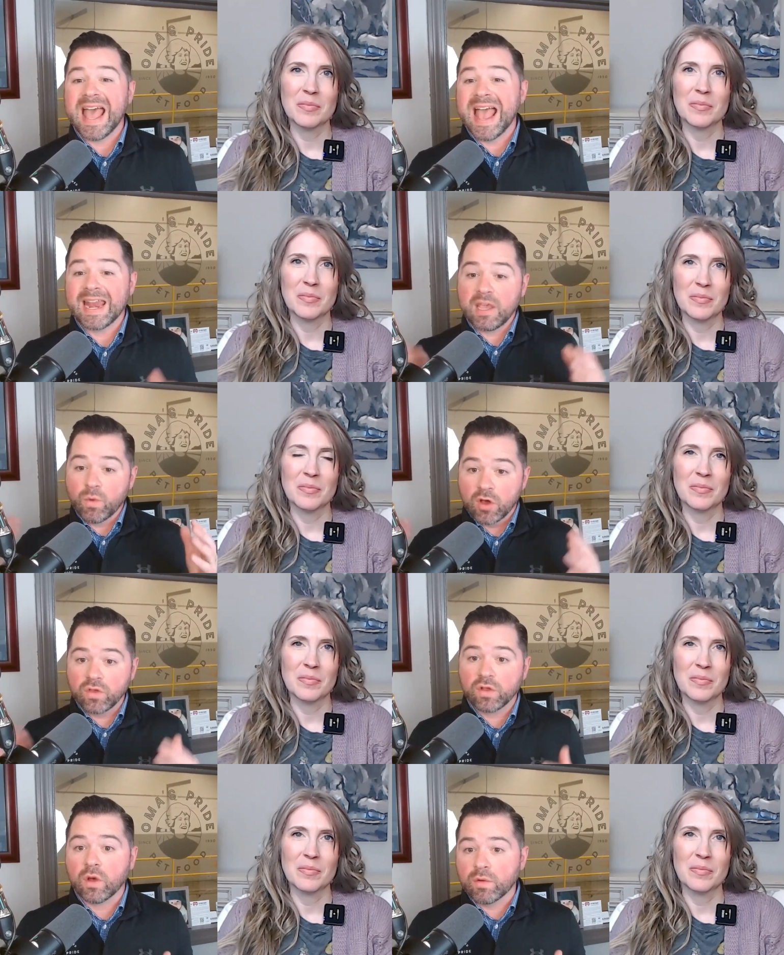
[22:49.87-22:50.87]
Speaker 1: to anywhere in
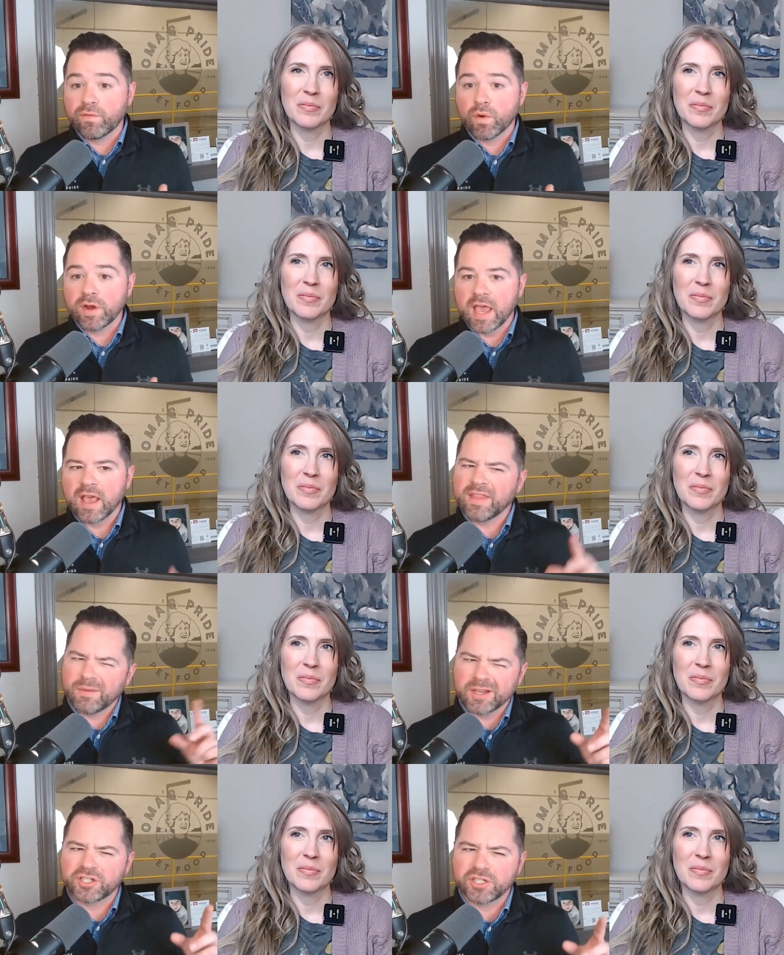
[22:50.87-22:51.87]
the lower 48. I
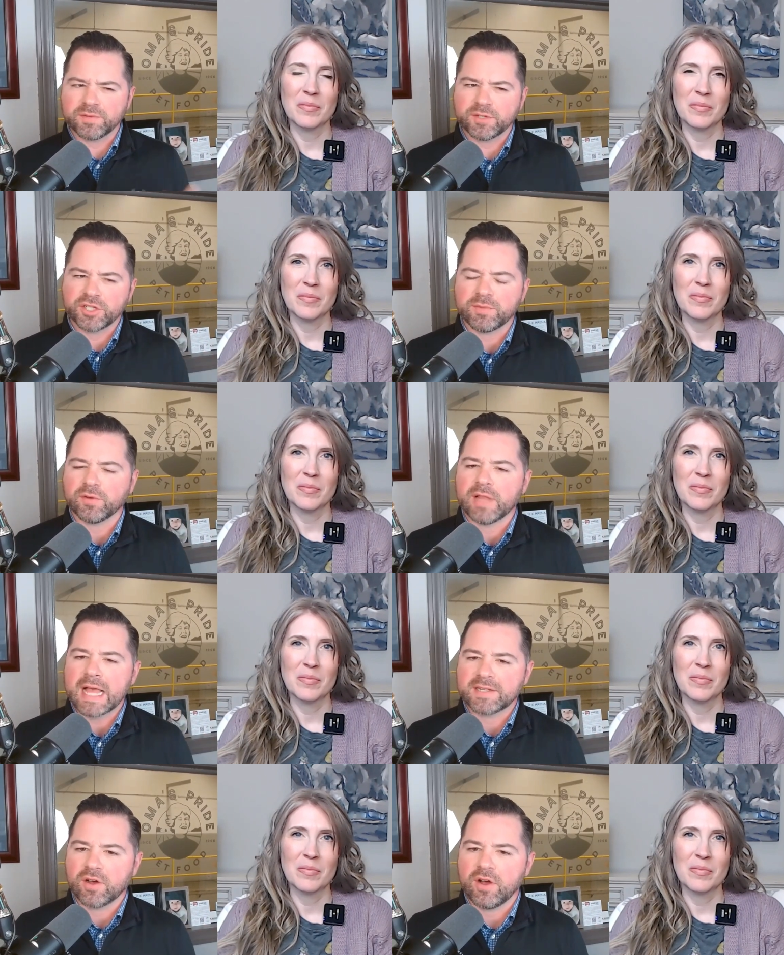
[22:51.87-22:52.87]
think we actually ship to
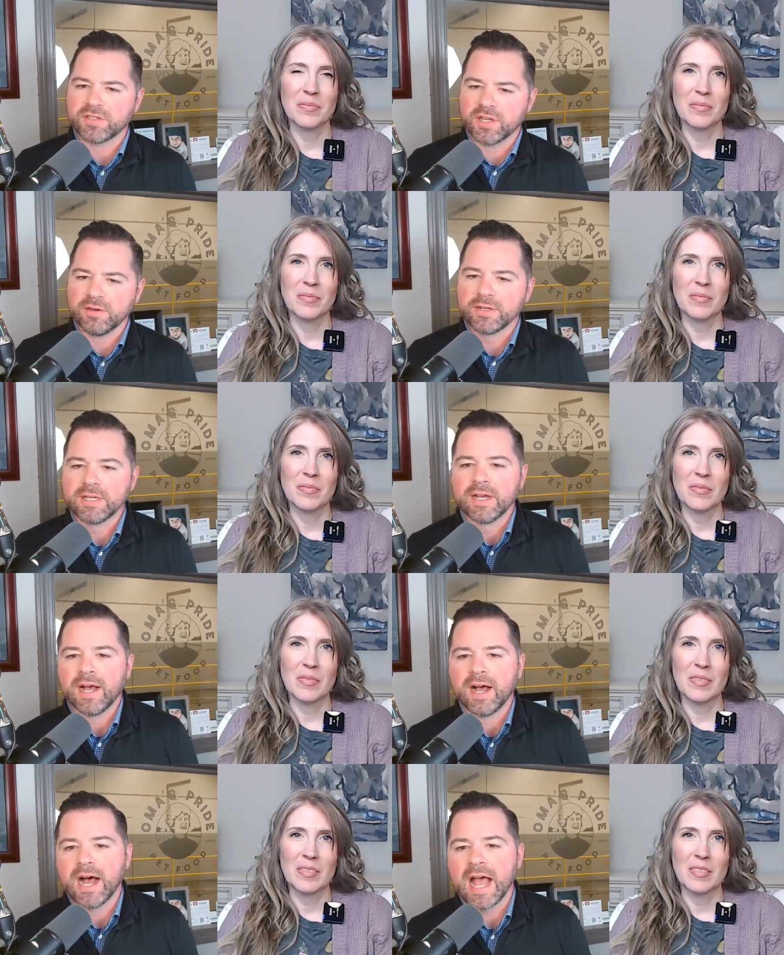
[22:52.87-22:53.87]
Alaska also.
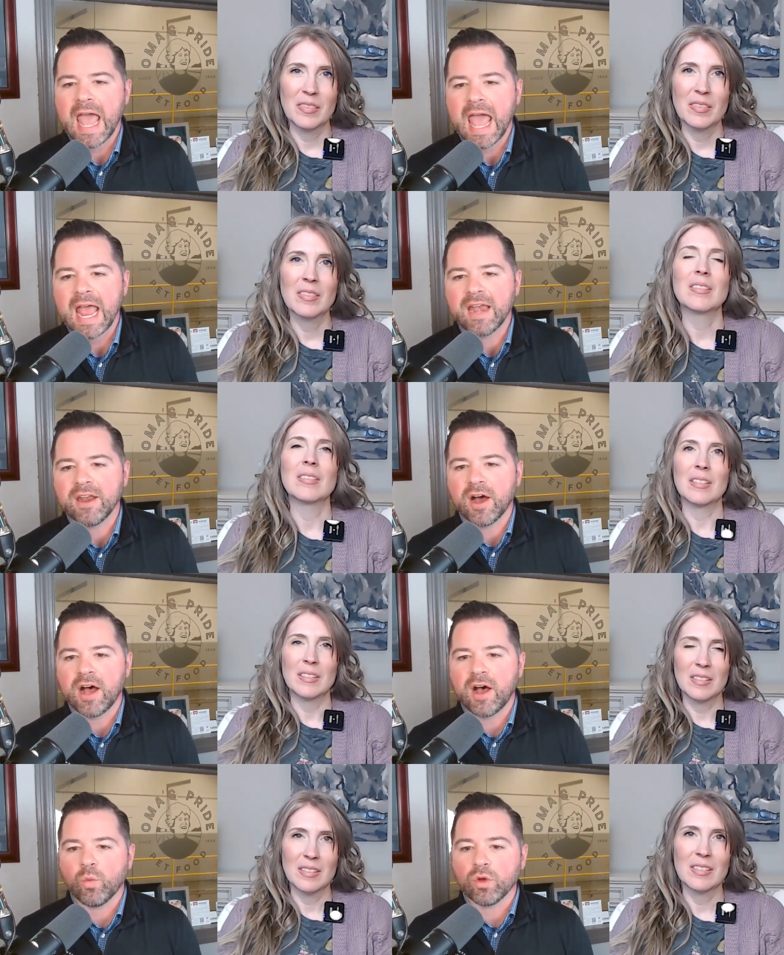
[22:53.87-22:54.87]
And
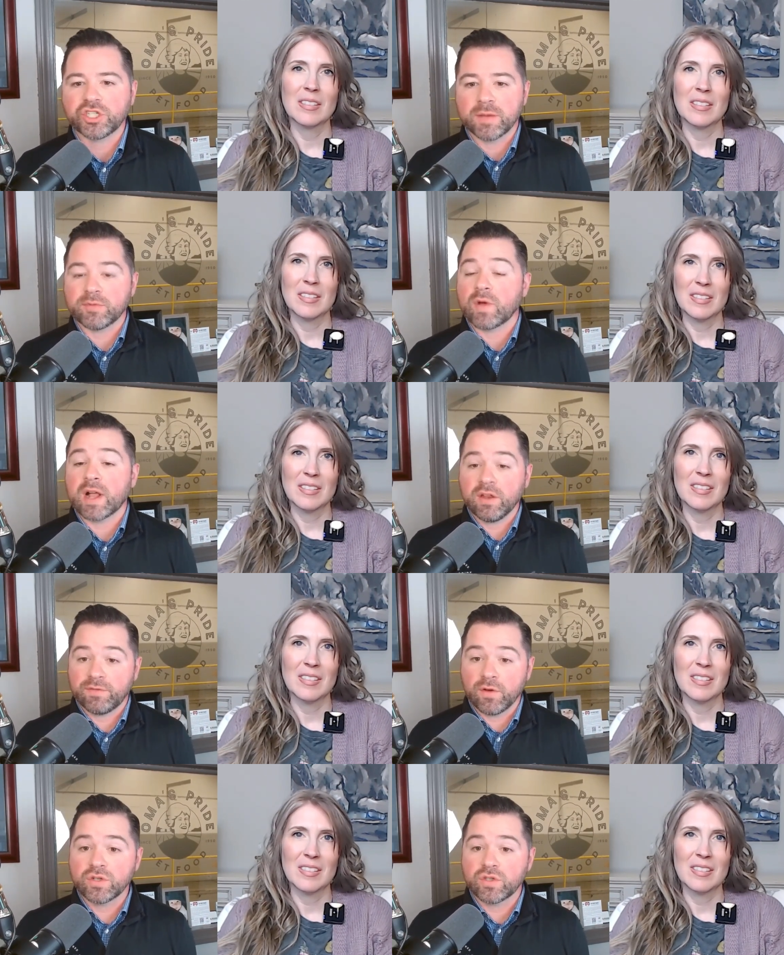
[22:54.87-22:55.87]
we'll ship directly to
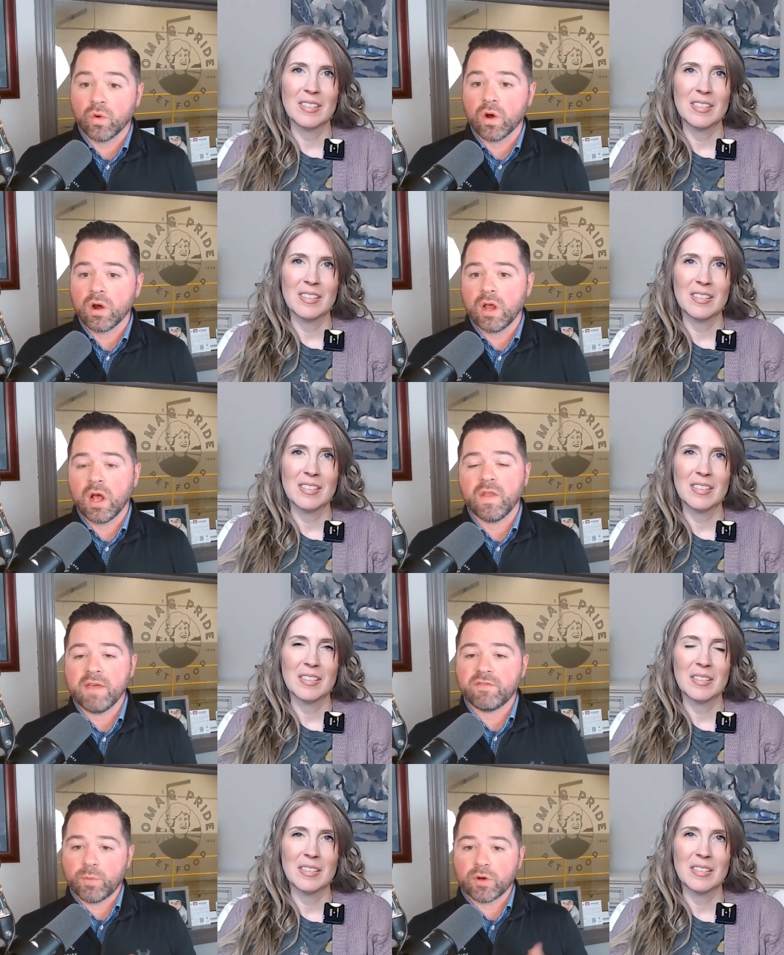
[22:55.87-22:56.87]
folks' door. They
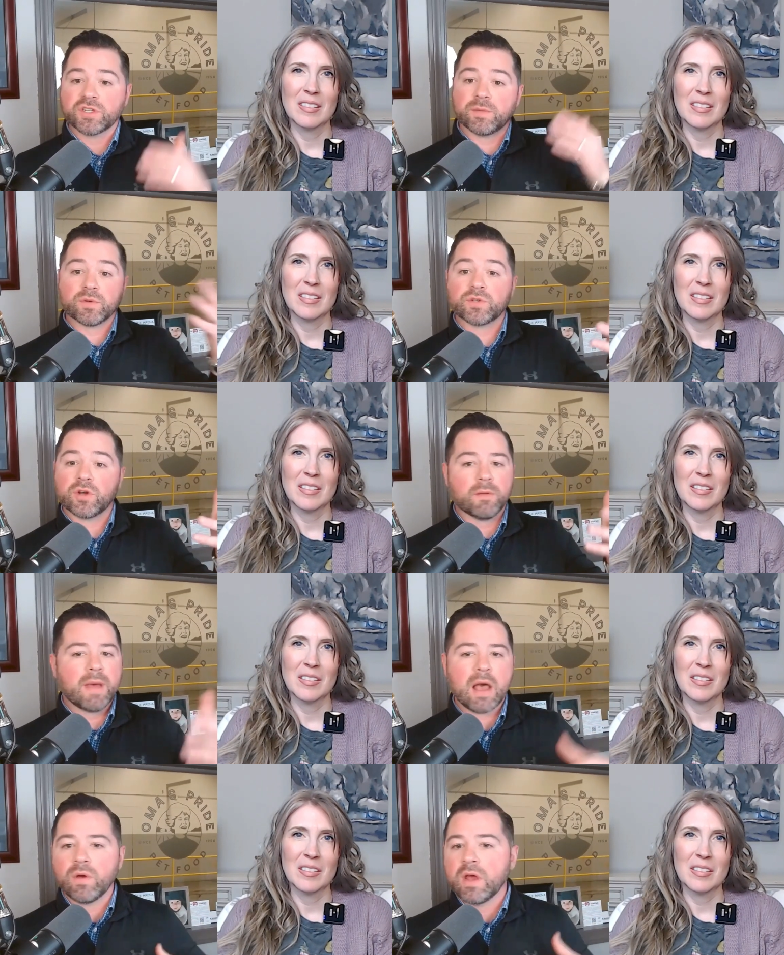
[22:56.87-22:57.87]
have to purchase up to a certain
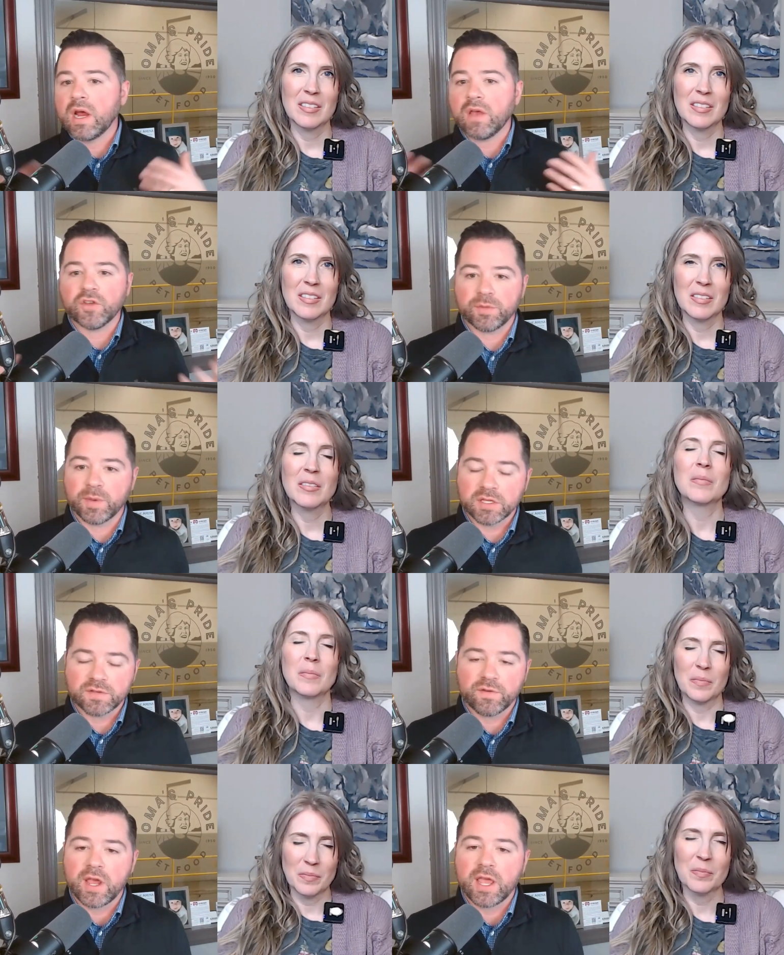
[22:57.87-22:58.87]
amount, and the shipping is
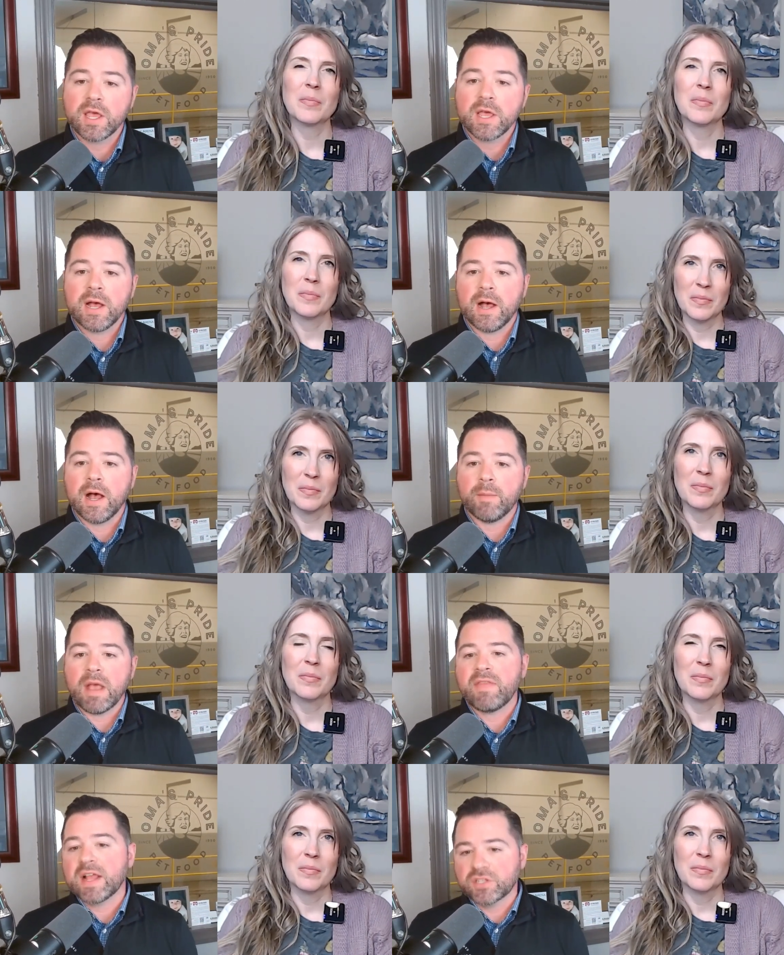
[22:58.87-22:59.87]
free.
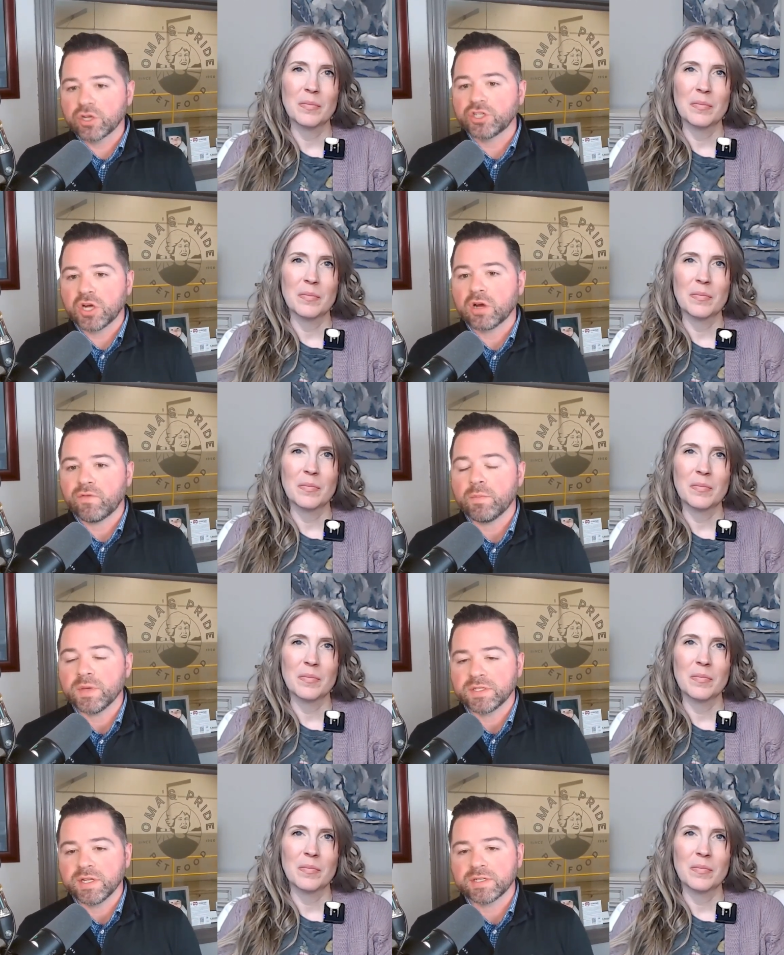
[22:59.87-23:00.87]
And that's a good chunk of our
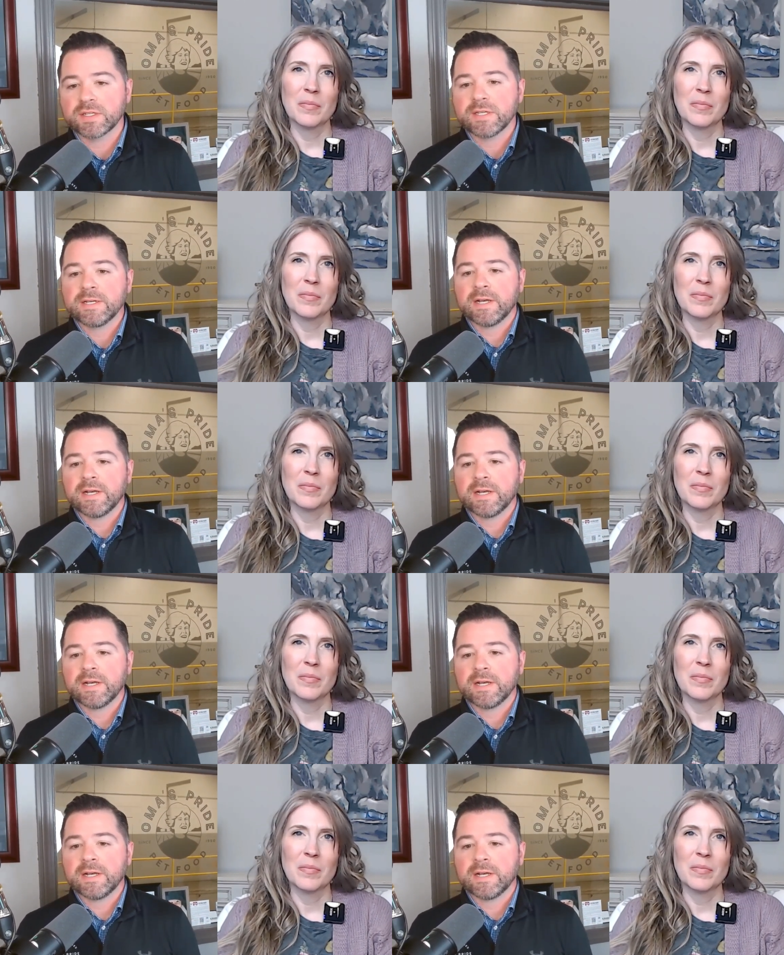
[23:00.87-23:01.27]
business.